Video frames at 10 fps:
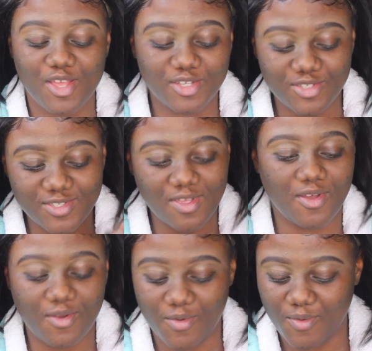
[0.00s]

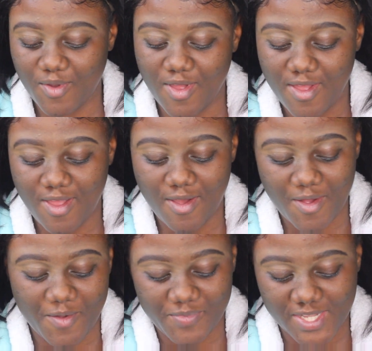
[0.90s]
So
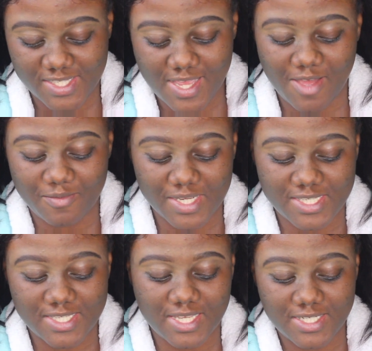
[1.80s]
that's how my
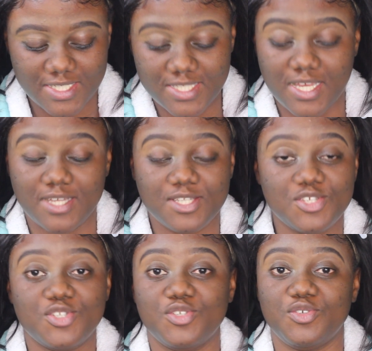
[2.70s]
skin
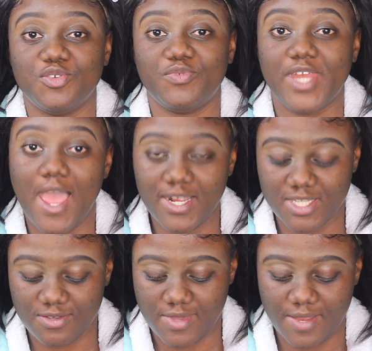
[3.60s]
decides to
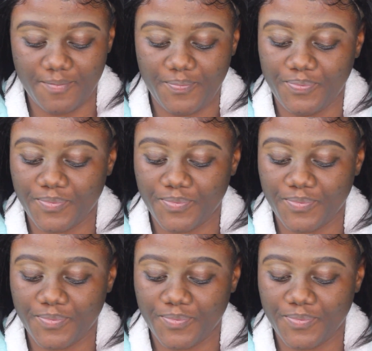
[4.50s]
react to it.